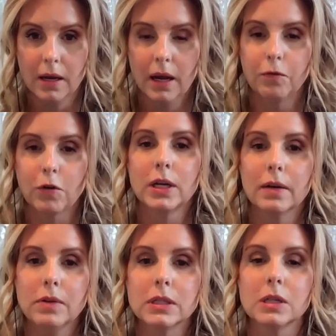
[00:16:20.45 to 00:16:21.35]
And
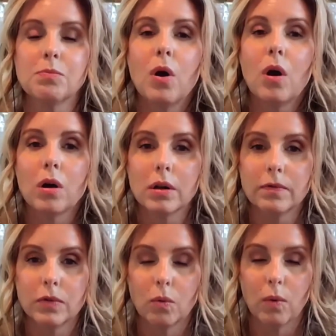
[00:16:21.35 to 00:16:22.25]
forgiveness is part
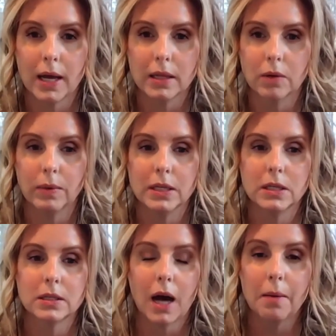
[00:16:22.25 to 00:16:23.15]
of the way that we
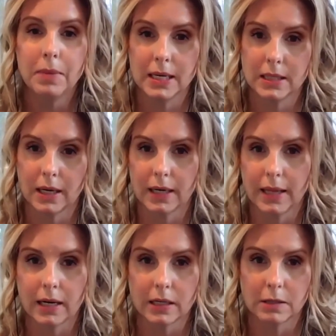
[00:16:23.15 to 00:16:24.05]
stop being stuck in
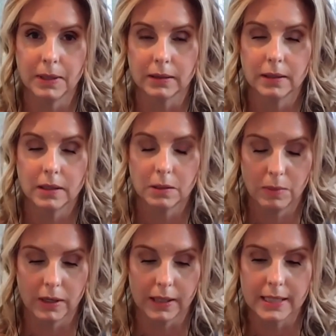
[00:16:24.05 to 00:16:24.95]
that
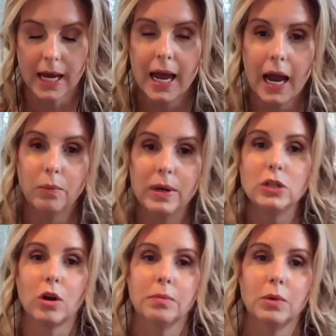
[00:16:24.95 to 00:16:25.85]
experience and we
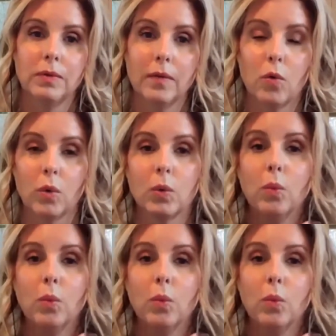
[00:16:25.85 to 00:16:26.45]
start moving forward.